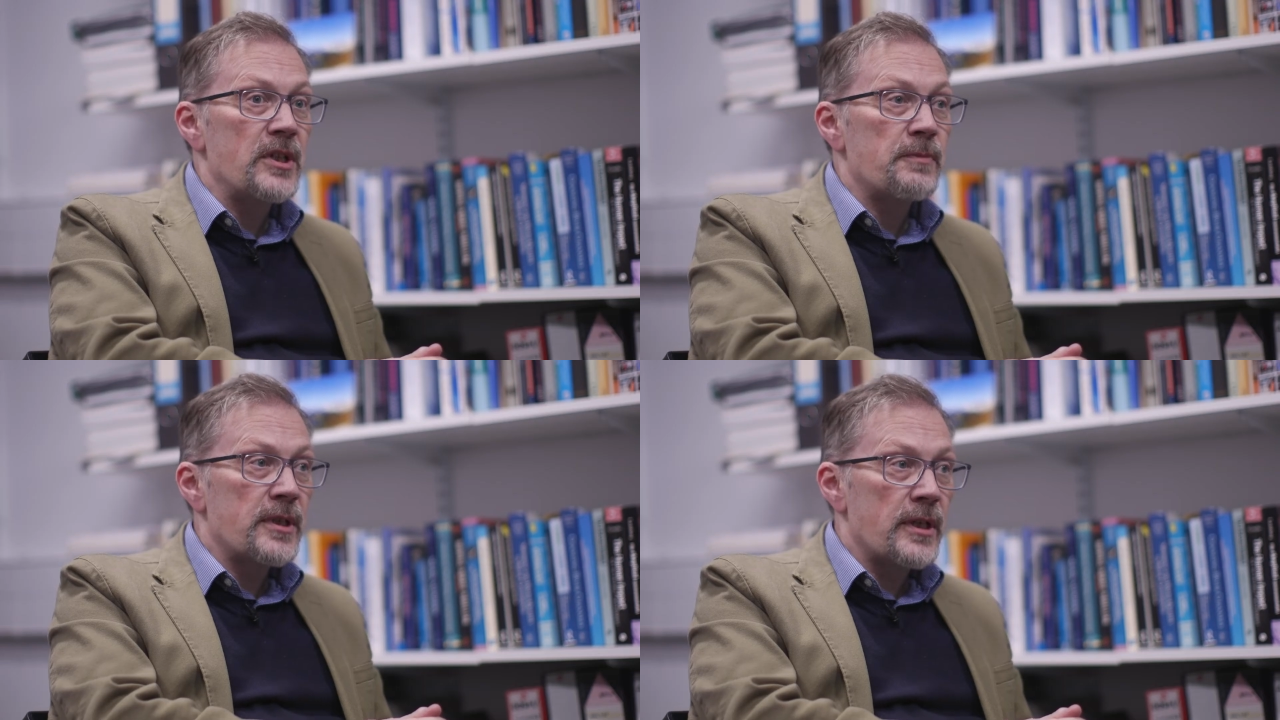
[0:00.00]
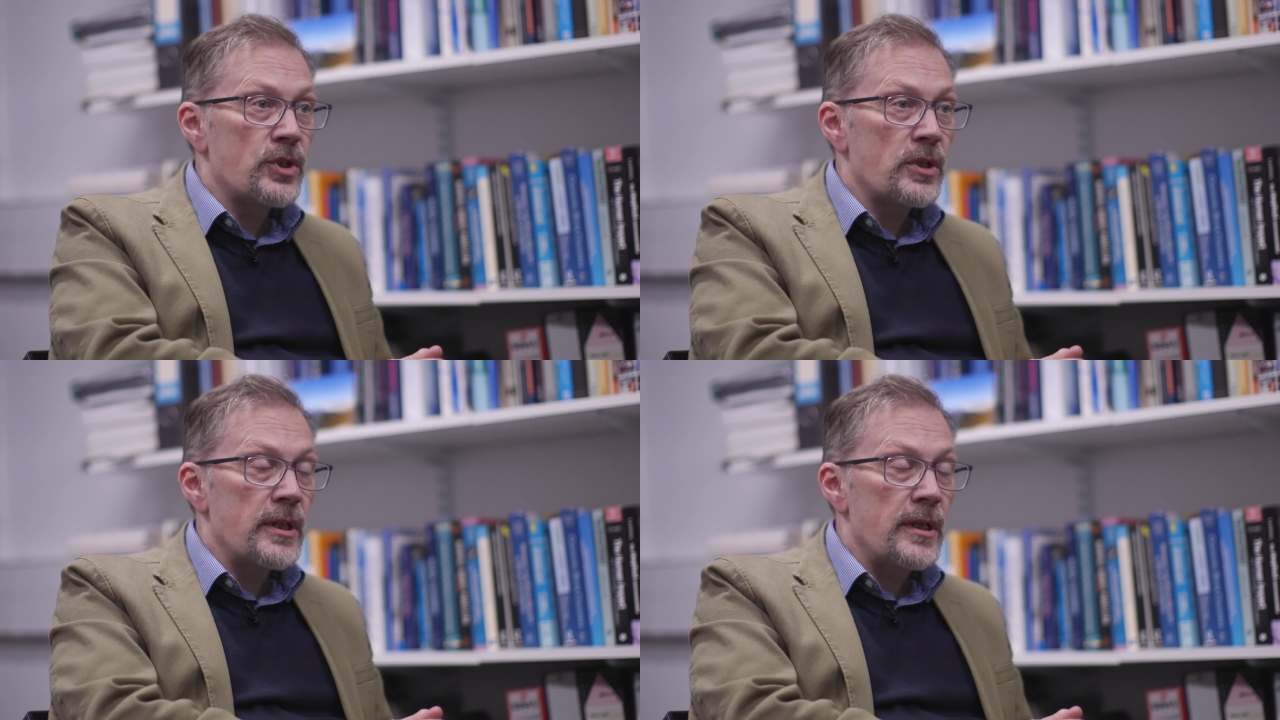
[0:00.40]
is
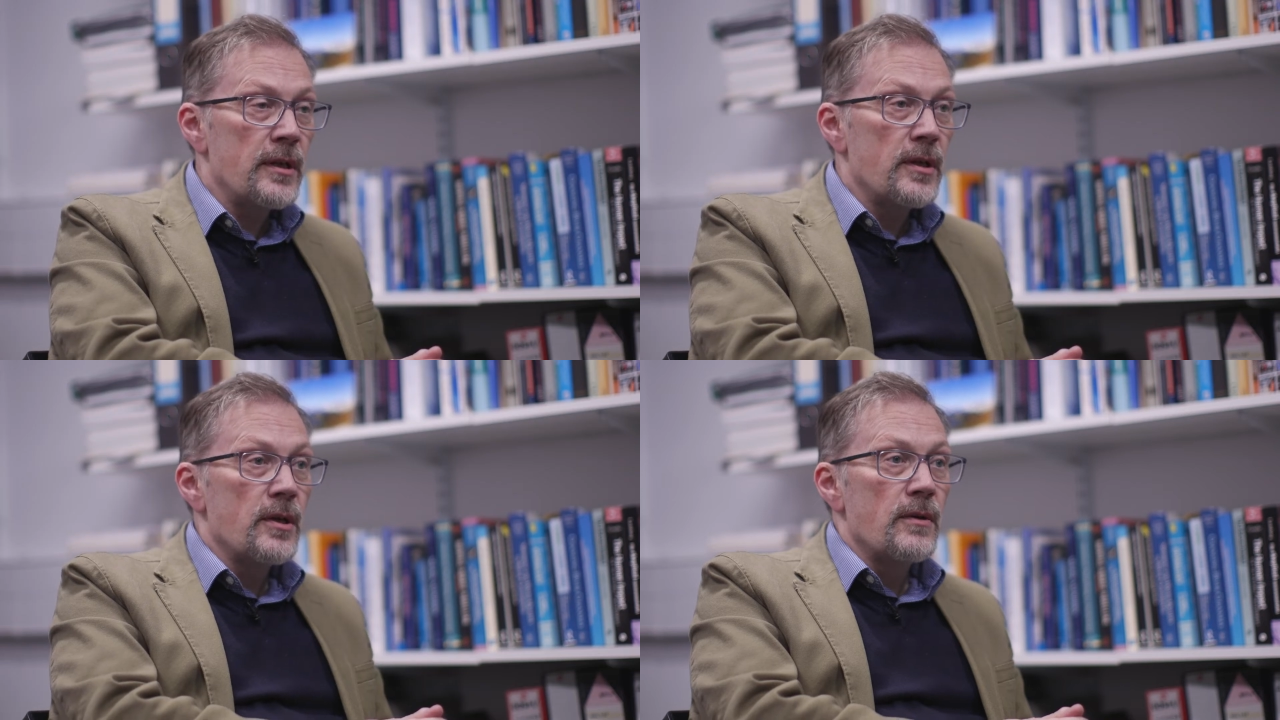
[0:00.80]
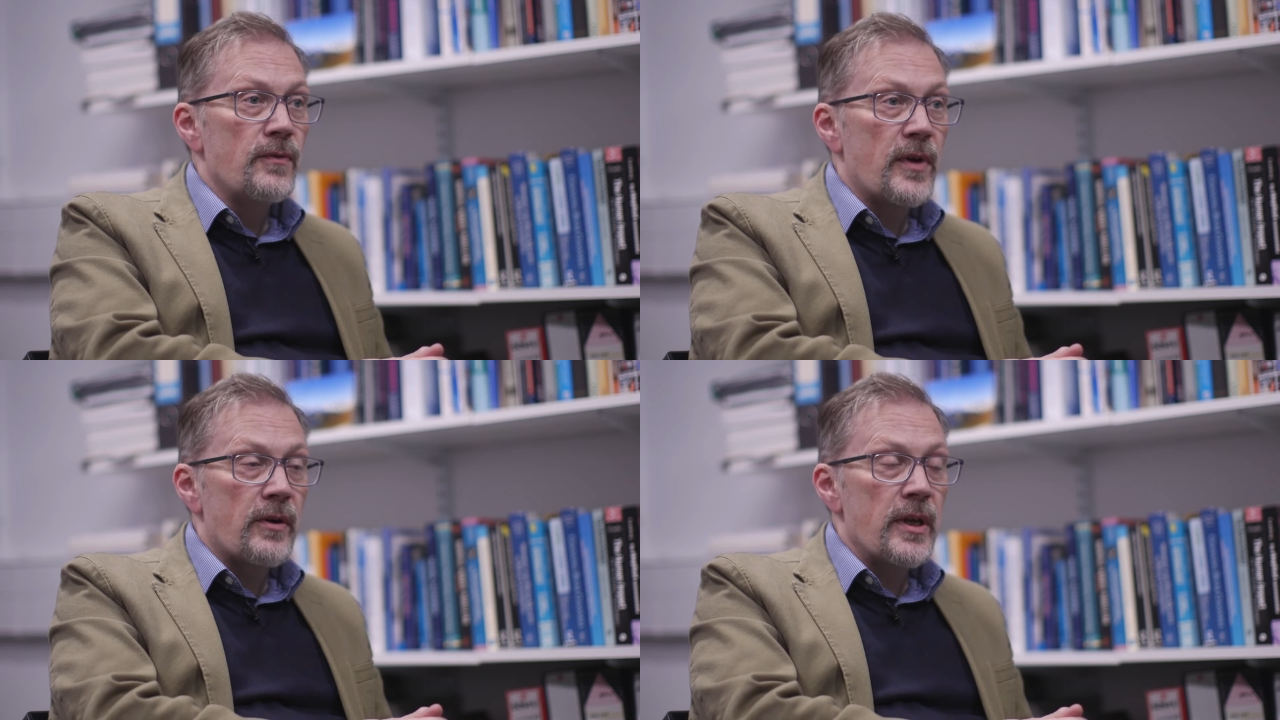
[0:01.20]
potentially
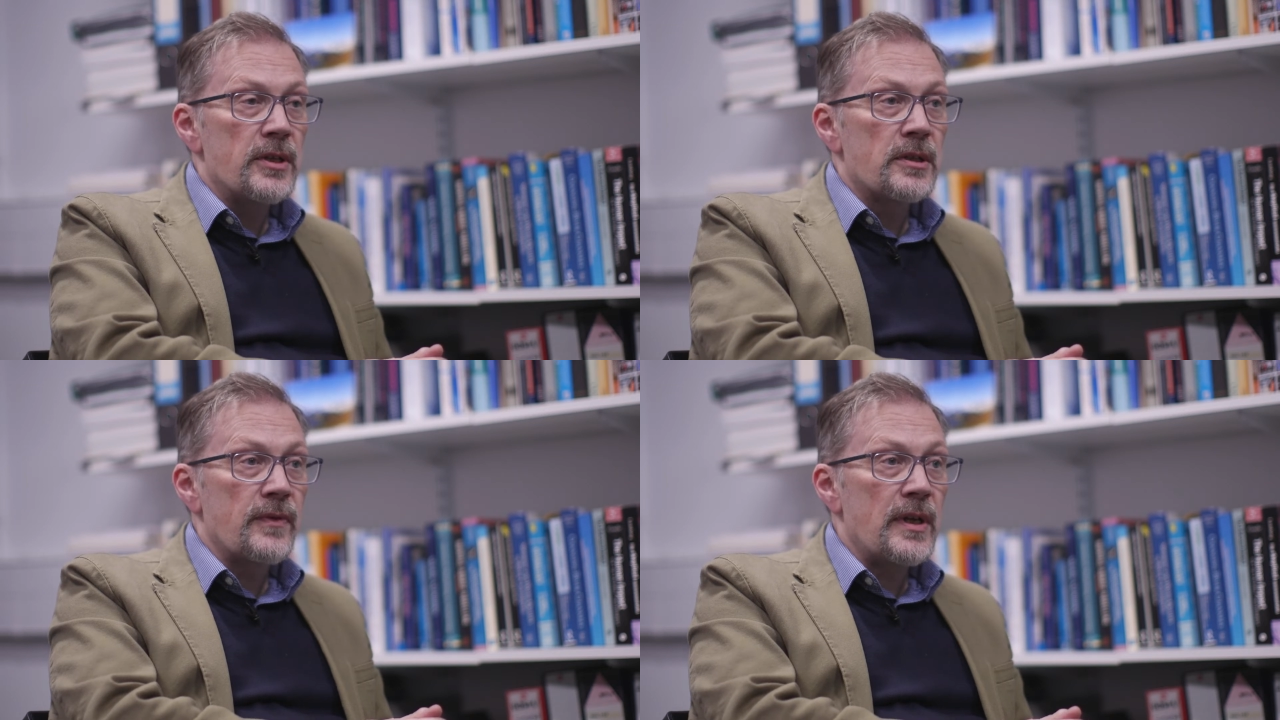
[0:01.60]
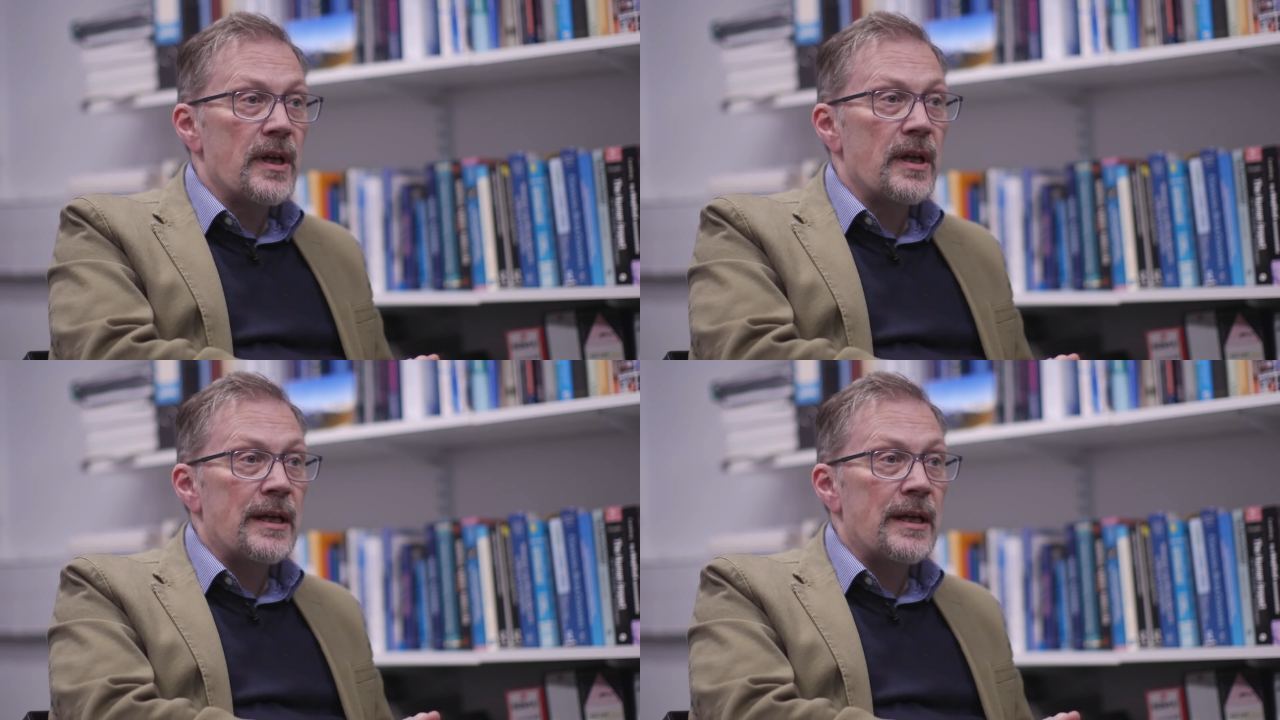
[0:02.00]
very severe,